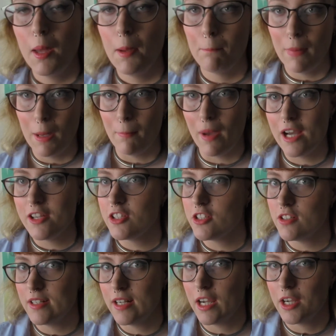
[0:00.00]
My
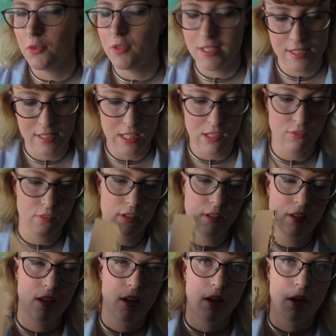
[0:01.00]
master and I received
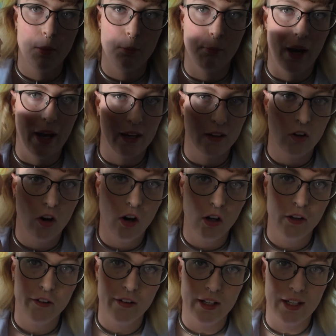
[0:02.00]
my
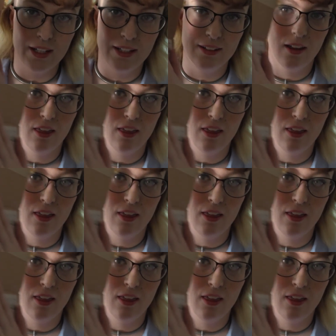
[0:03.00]
collar in